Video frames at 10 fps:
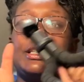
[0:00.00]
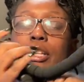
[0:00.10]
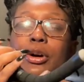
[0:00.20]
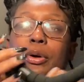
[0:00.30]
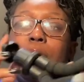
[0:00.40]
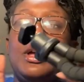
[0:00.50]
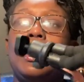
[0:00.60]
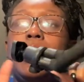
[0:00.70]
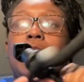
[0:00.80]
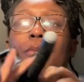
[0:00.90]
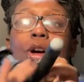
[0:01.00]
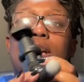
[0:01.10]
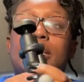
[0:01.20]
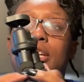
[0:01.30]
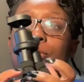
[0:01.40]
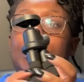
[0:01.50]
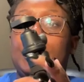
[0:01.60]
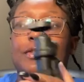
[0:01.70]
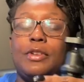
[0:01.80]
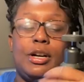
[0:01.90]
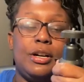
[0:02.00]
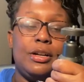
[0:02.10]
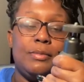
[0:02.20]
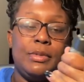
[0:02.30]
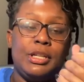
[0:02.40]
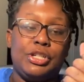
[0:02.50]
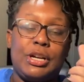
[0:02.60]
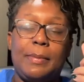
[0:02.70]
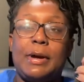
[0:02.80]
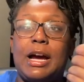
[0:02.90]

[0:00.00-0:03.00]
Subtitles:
So it was a really good tripod.